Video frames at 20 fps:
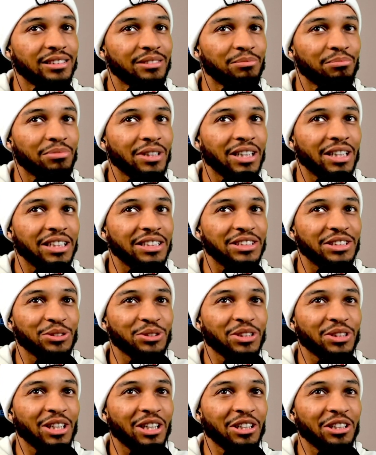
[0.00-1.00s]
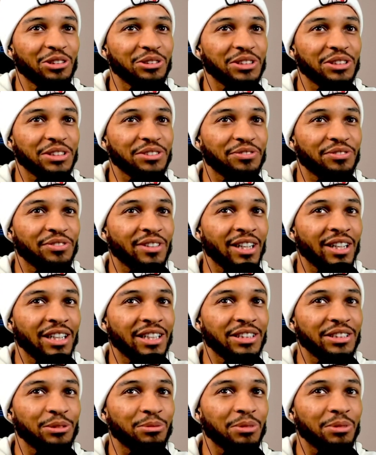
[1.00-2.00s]
Bruh, Jotaro is
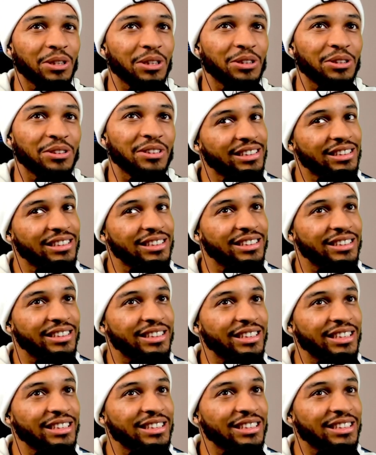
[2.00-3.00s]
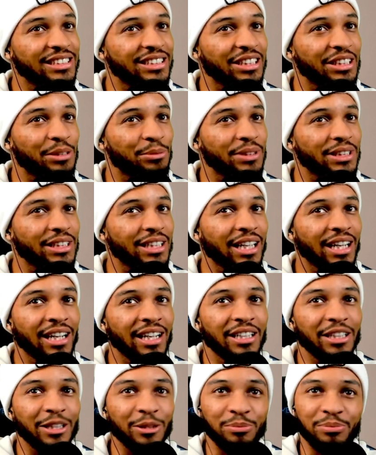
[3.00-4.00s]
fire, bro. This is gonna be
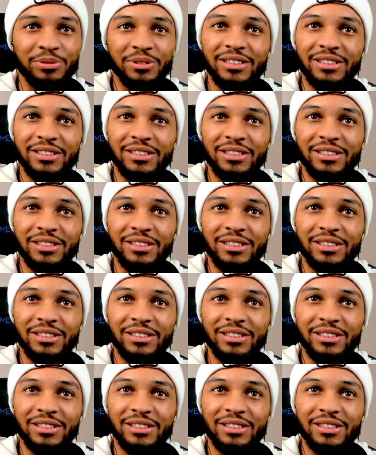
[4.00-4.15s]
hype.